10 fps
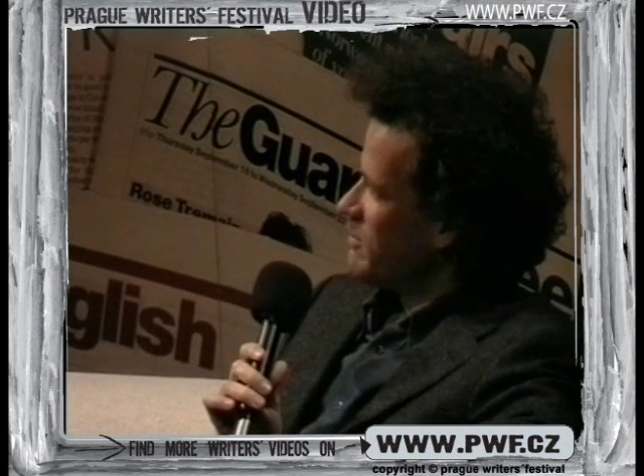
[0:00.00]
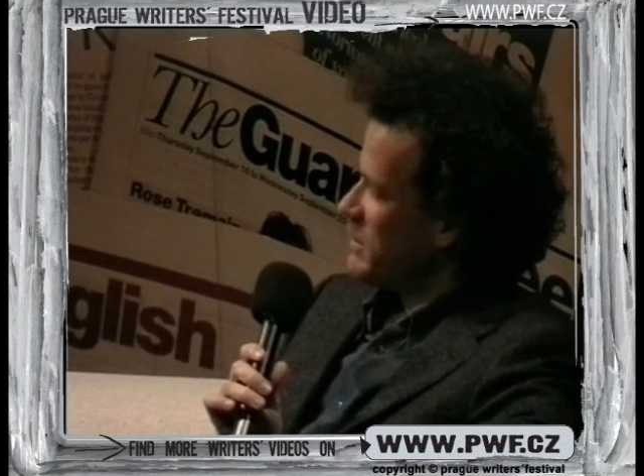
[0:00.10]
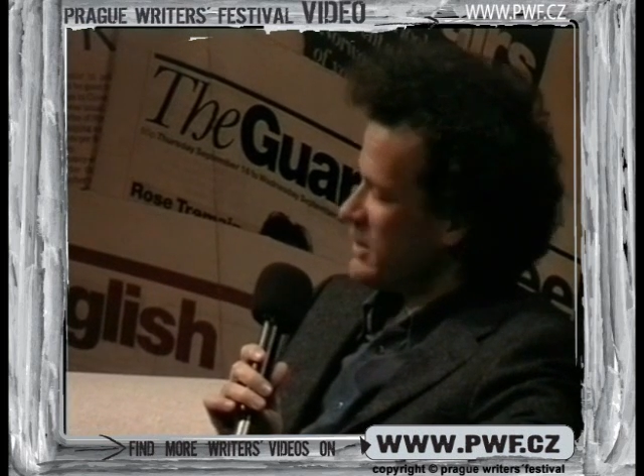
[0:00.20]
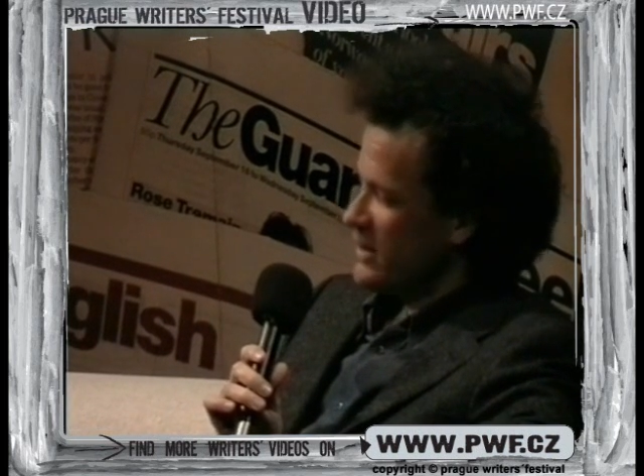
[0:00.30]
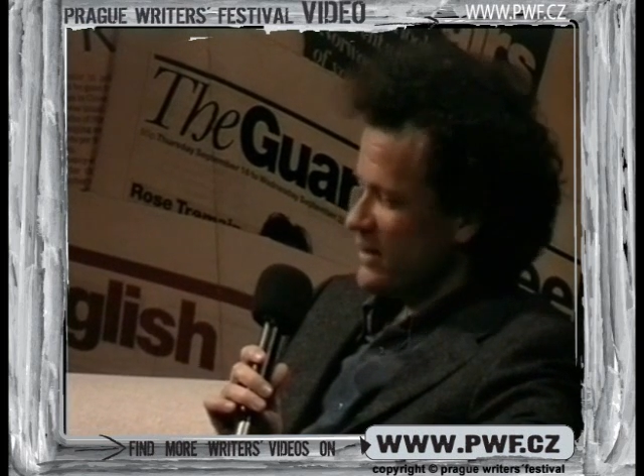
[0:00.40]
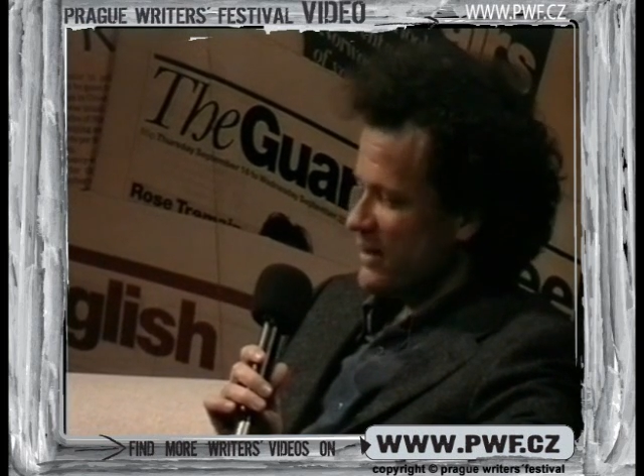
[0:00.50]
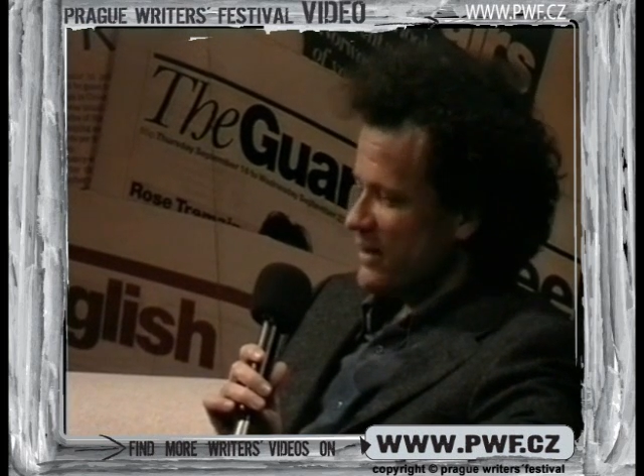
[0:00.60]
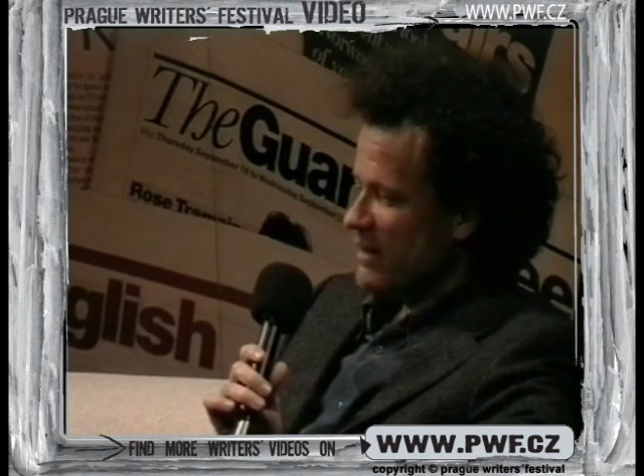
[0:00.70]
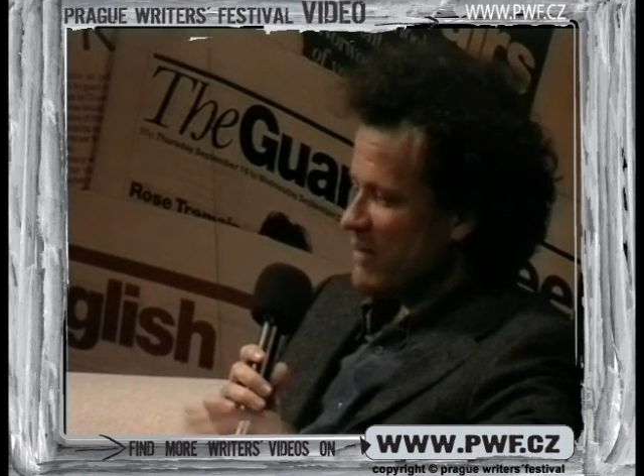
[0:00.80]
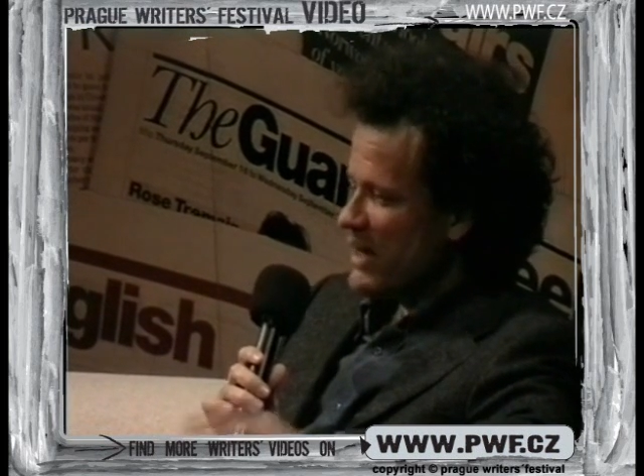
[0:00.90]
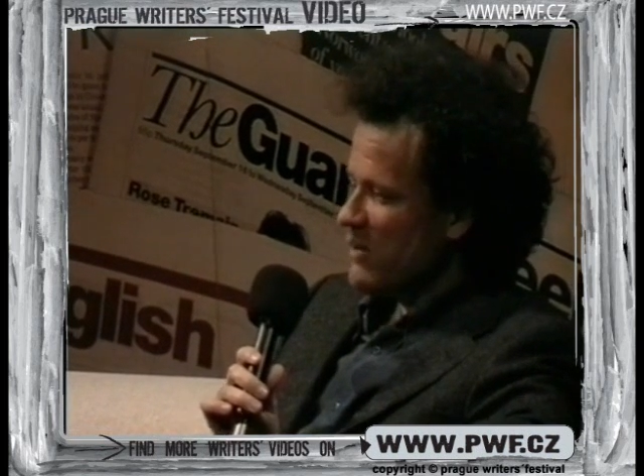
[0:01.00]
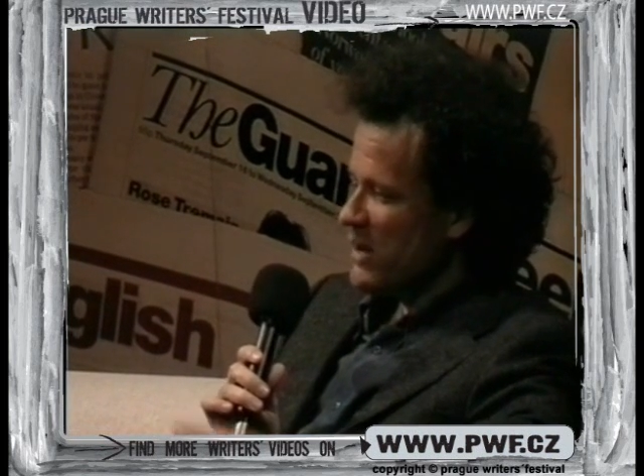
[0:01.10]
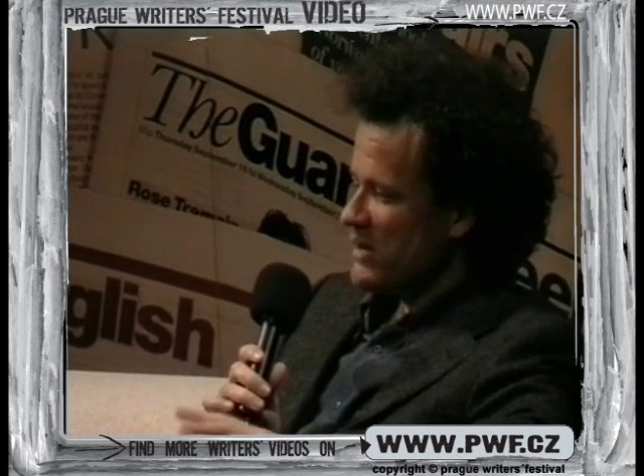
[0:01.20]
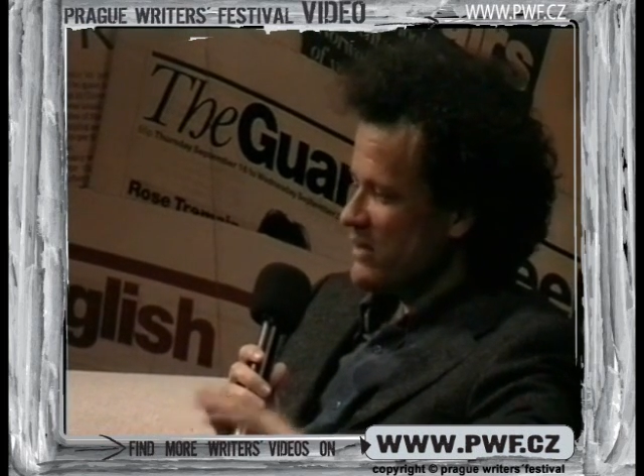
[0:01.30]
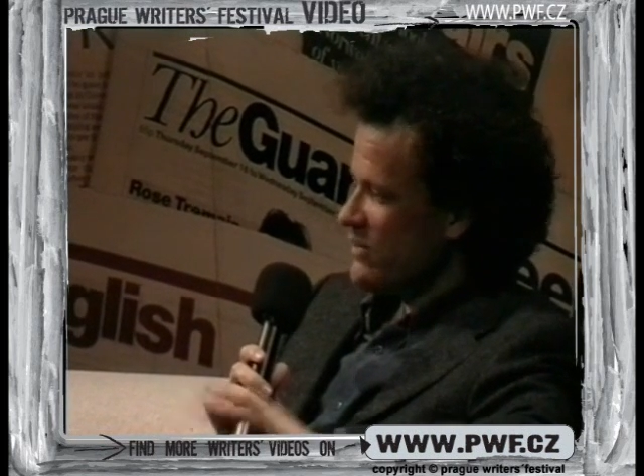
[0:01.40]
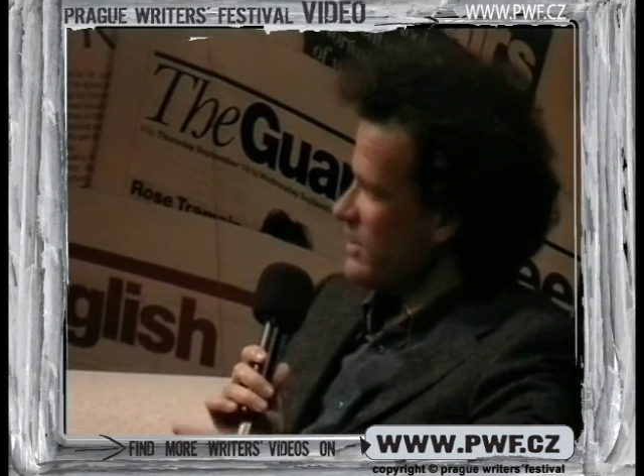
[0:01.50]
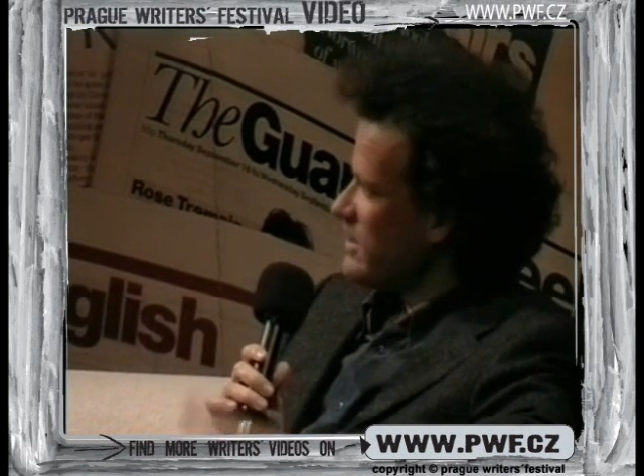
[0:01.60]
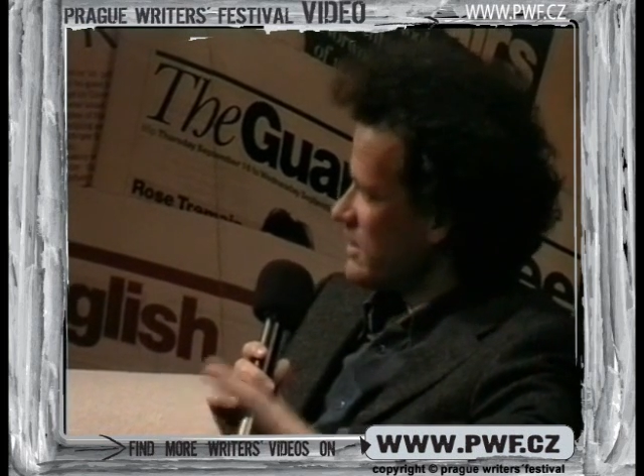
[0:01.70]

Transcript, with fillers: but in many ways, defeat